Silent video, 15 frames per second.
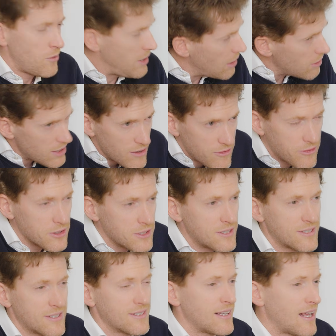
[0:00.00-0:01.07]
without
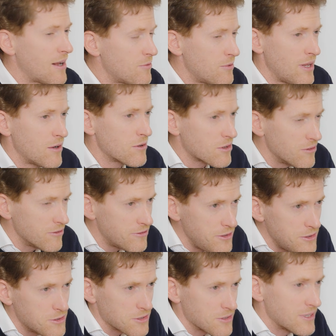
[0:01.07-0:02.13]
efforts and without
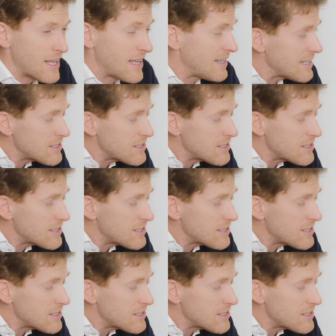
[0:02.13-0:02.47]
confusion. And